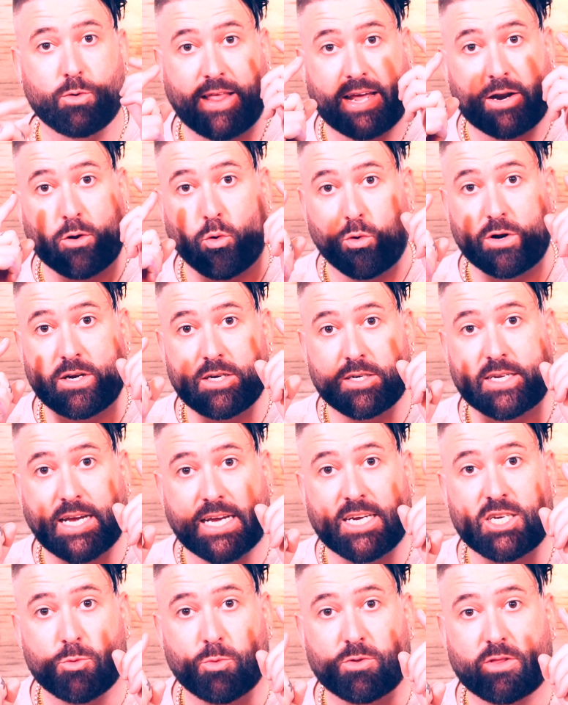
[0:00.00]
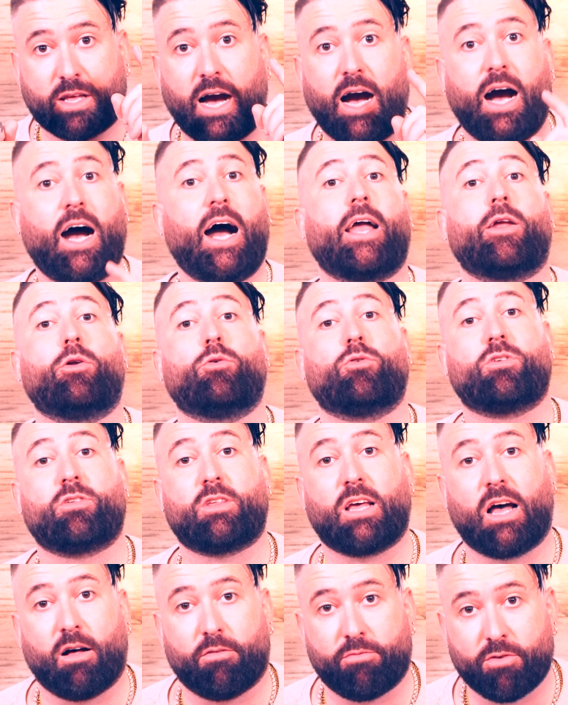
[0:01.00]
And that orientation with the higher
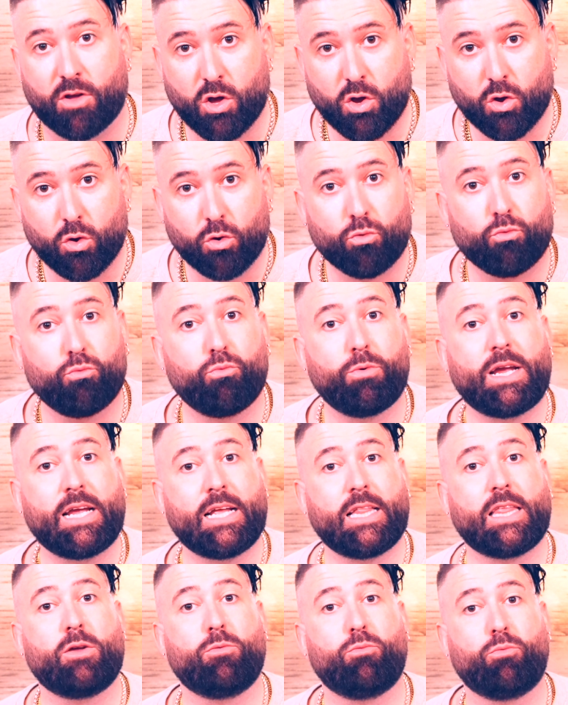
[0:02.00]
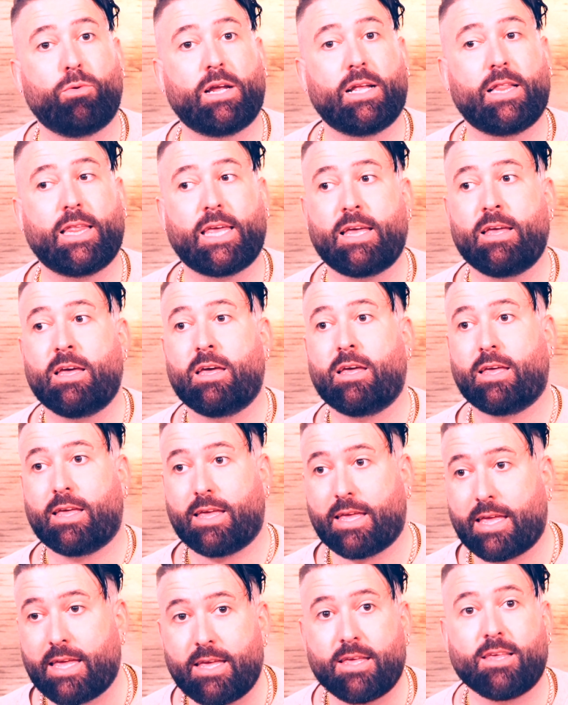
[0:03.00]
self really, really
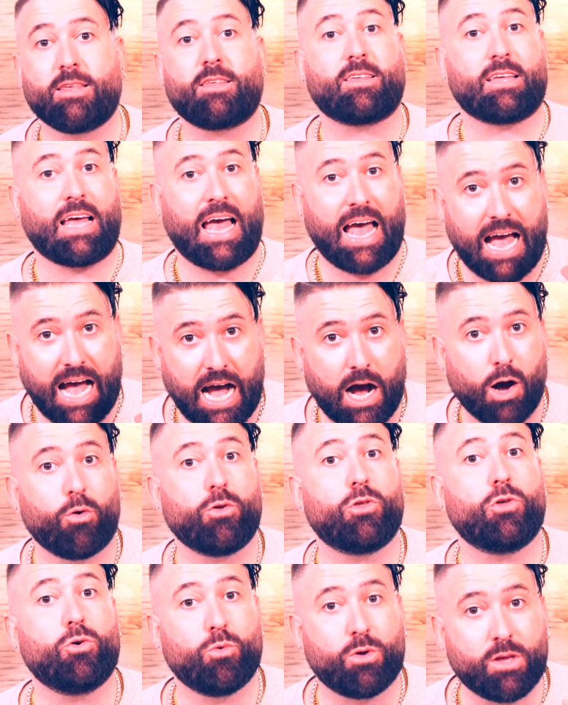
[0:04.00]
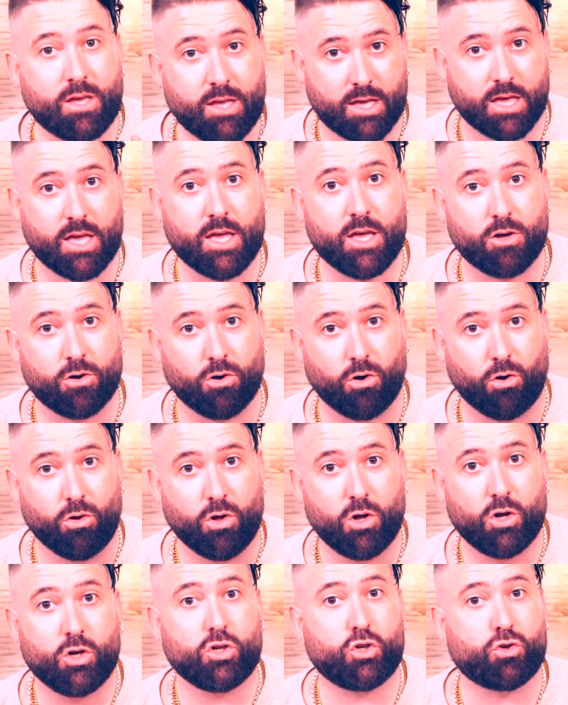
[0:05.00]
is how you heal
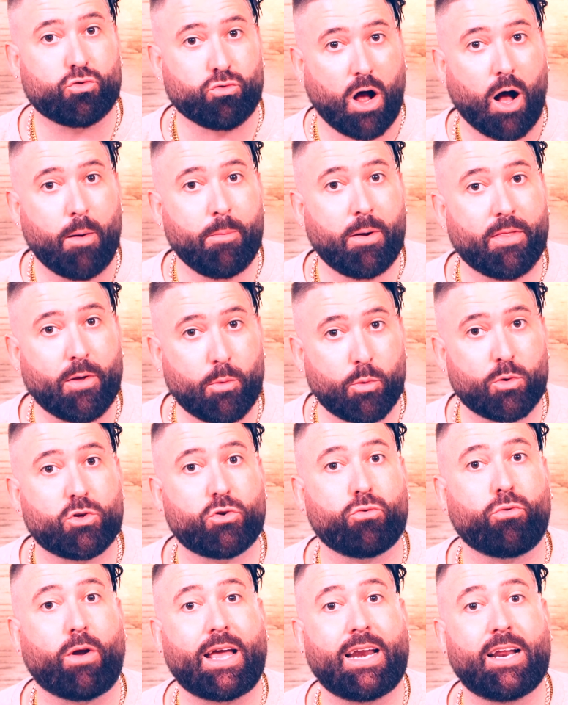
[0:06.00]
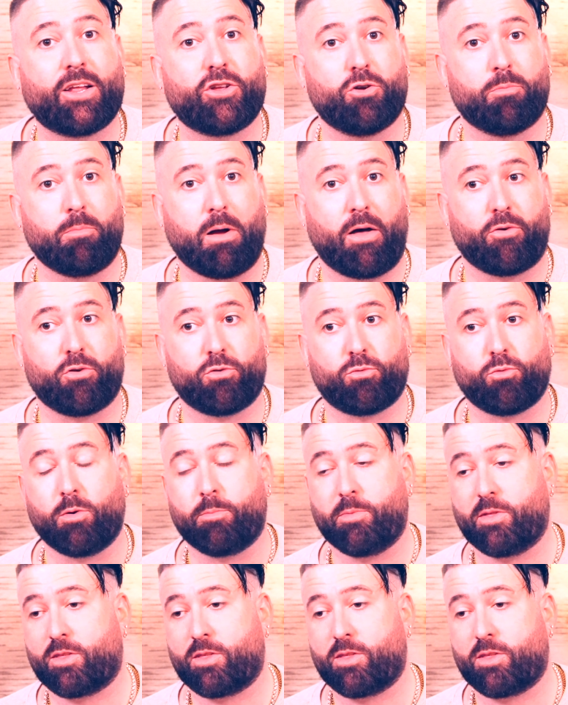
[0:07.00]
trauma that was created in your mother's womb.